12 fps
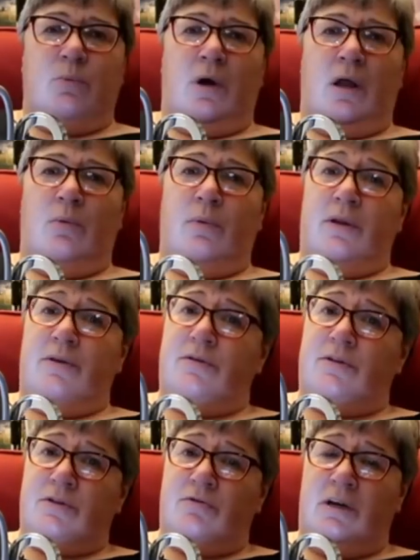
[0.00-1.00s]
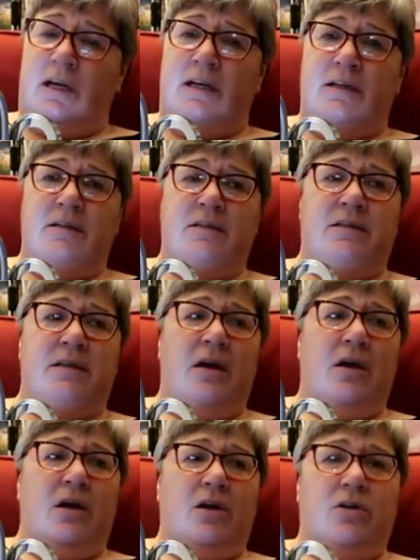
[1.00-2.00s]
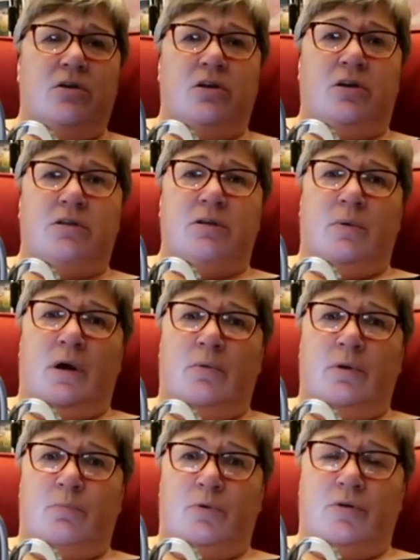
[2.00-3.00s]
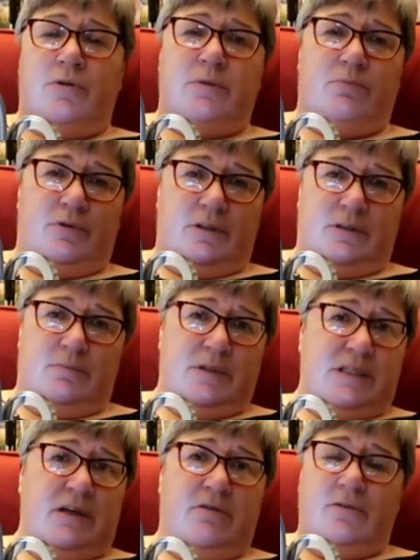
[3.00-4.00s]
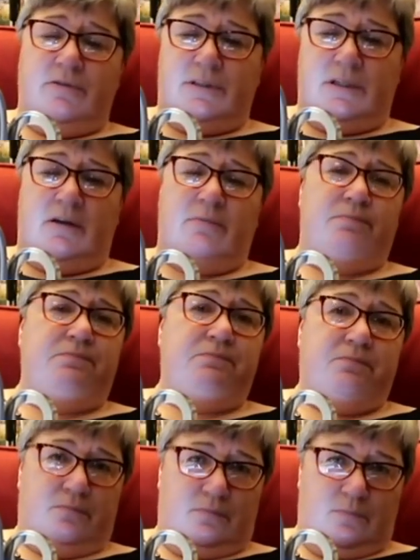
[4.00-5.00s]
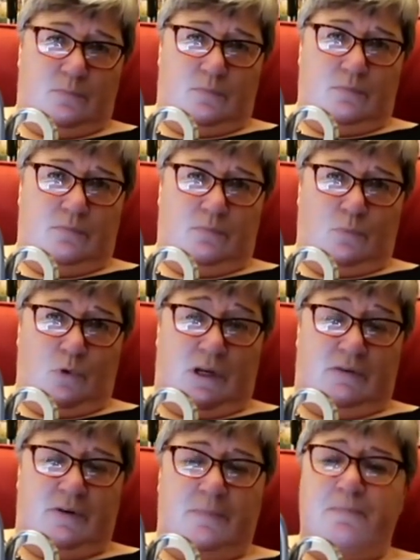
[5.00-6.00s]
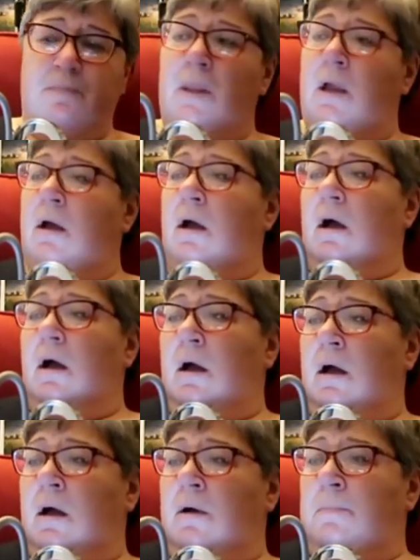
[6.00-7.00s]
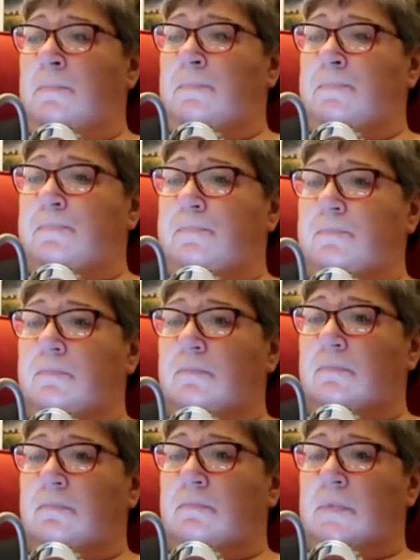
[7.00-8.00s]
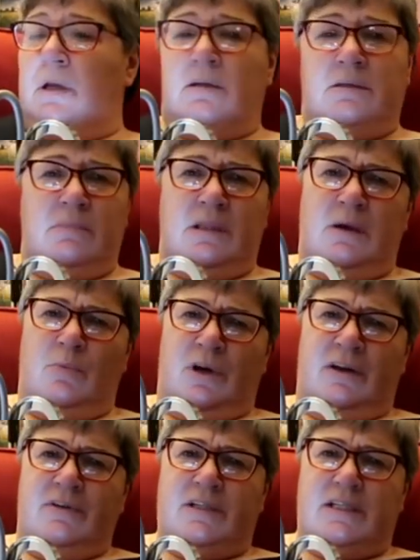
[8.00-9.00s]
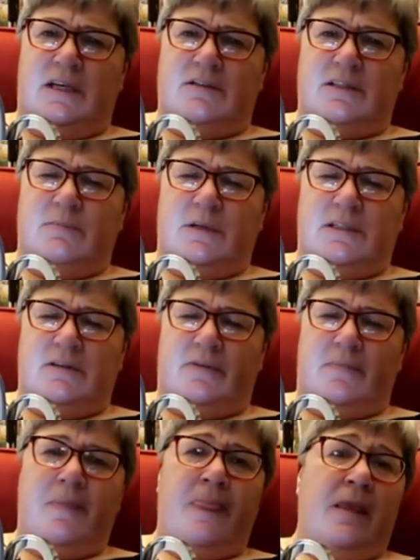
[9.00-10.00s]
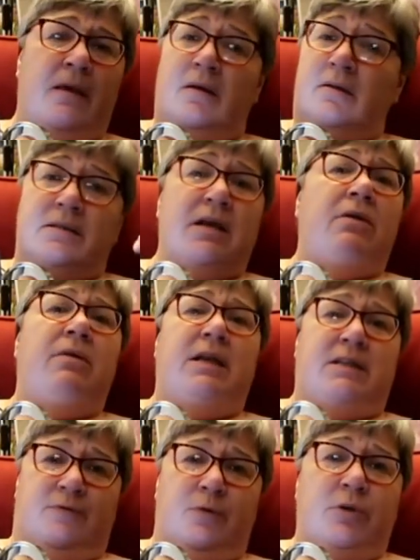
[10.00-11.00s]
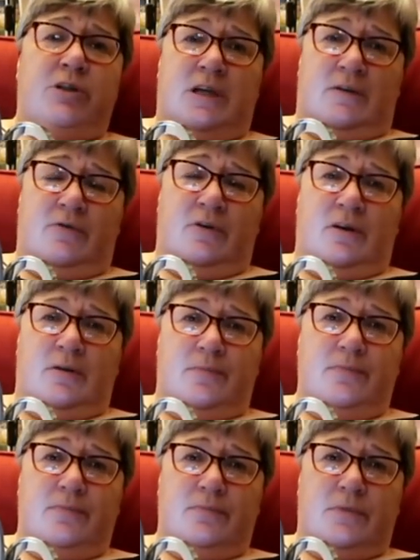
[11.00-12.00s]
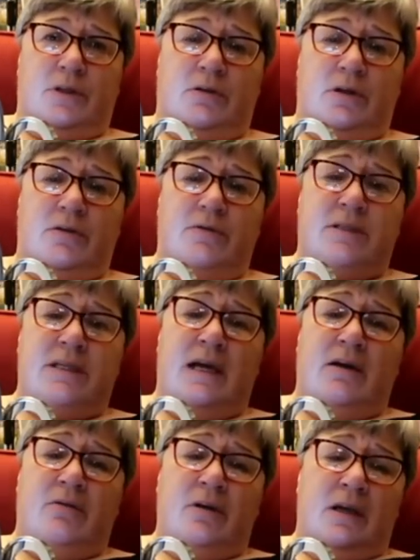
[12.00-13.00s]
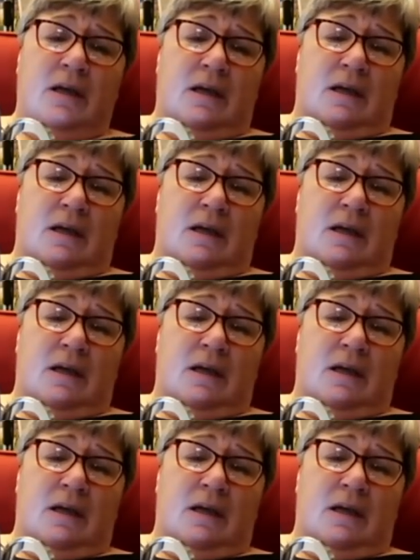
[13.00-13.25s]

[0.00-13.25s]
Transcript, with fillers: it well with screens, you can use it well with books and printed materials, so whatever. Um, I didn't mean that whatever to sound dismissive. So it's for whichever you use. Now,